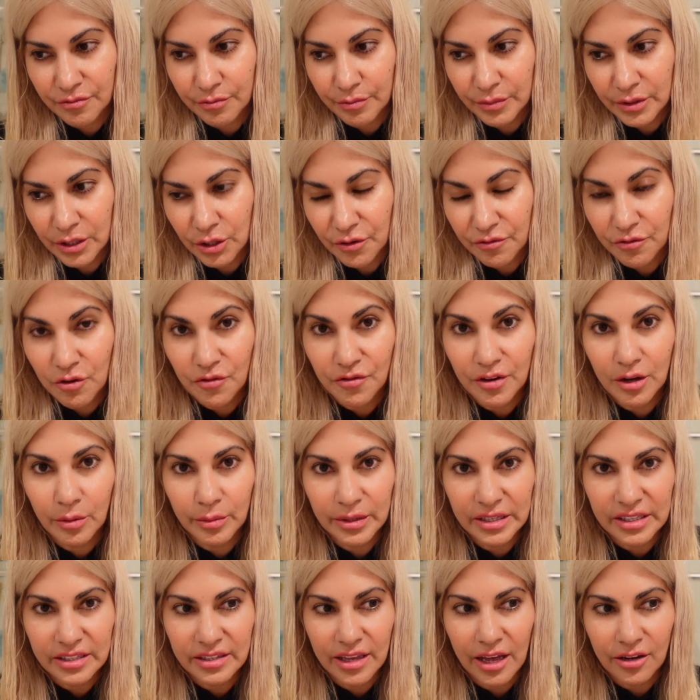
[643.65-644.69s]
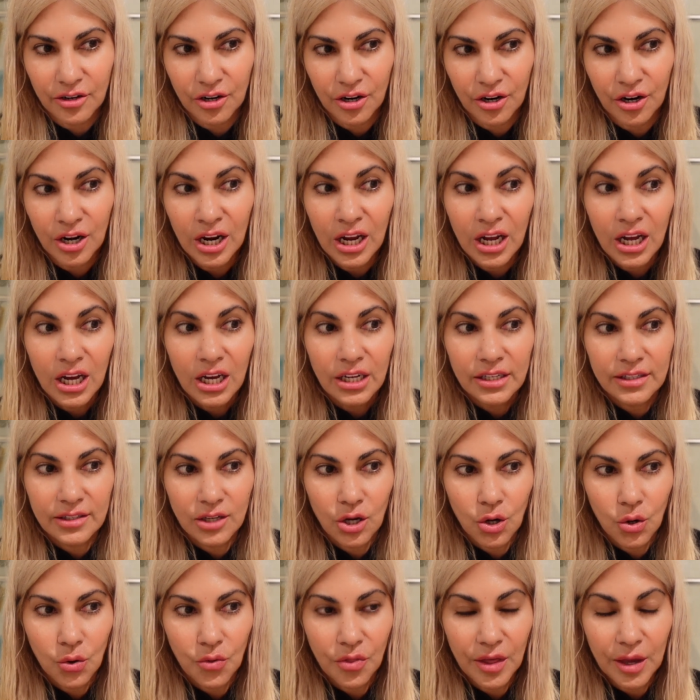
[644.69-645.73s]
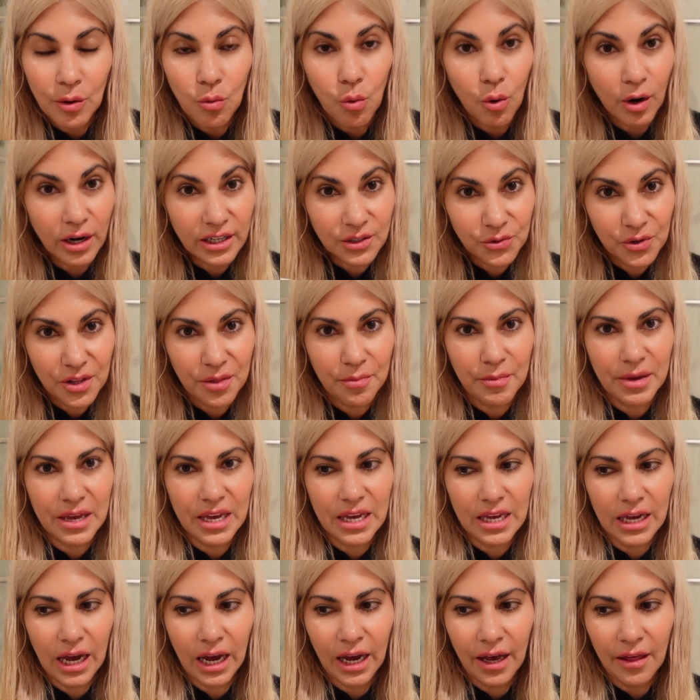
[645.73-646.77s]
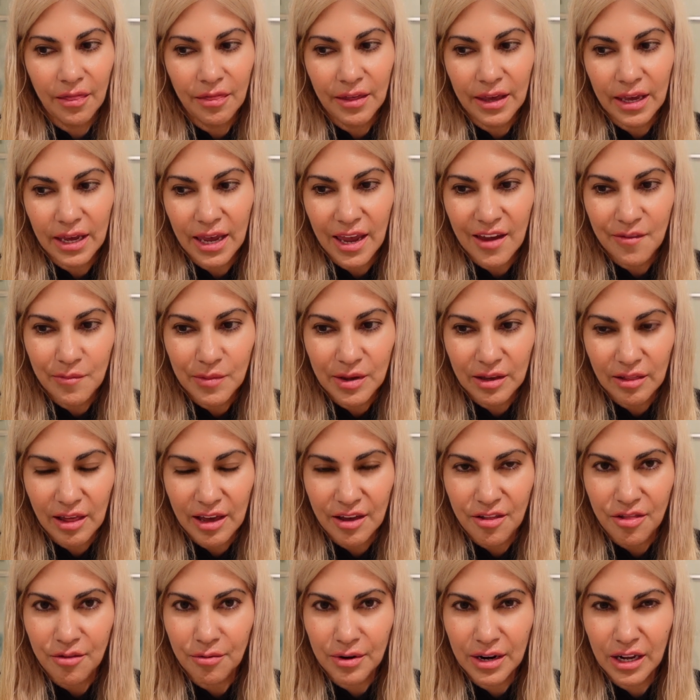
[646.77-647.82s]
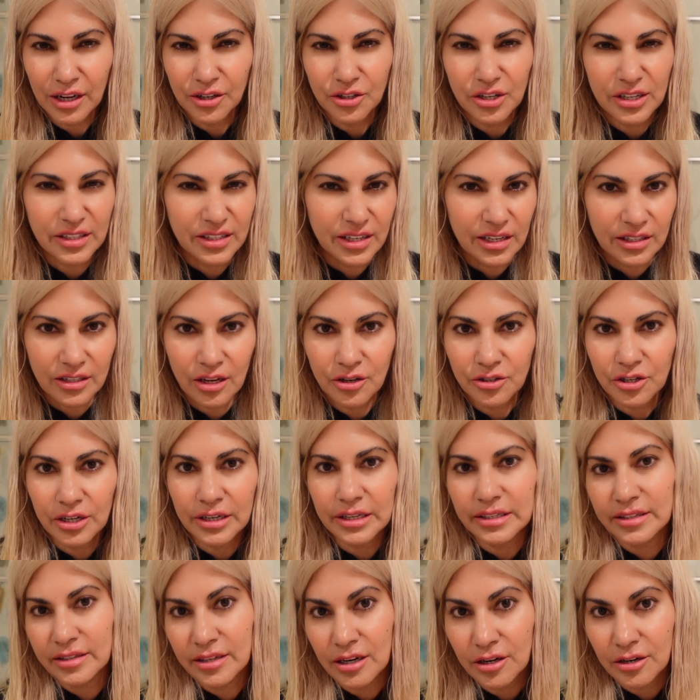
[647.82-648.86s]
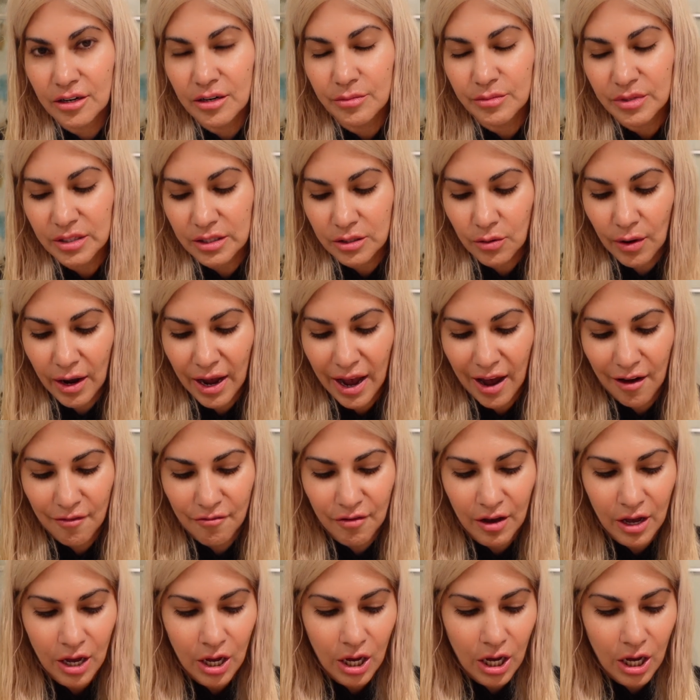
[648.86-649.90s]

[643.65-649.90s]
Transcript: you know fulfillment center so they worked with me and they gave me like 300 600 serums so i have